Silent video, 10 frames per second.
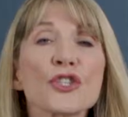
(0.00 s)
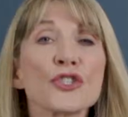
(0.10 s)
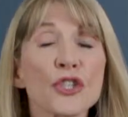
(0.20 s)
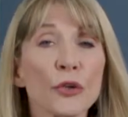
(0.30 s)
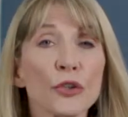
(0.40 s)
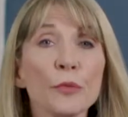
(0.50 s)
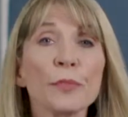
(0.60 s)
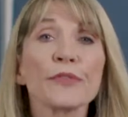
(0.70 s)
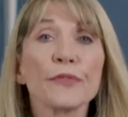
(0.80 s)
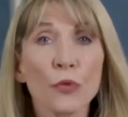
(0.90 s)
show you
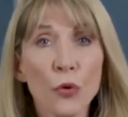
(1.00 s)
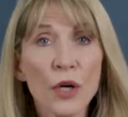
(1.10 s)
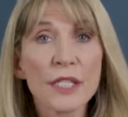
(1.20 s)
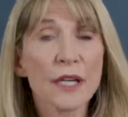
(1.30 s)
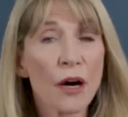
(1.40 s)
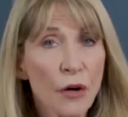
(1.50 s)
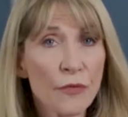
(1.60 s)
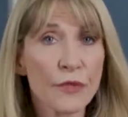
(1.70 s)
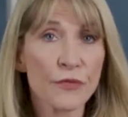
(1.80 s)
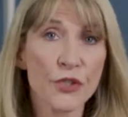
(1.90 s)
before and
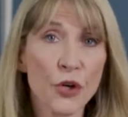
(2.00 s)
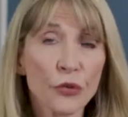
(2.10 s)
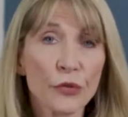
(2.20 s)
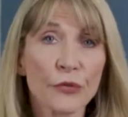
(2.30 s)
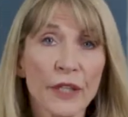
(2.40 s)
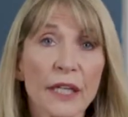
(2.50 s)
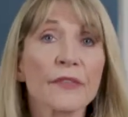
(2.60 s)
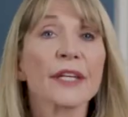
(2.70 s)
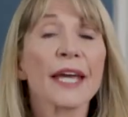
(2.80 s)
after photography of the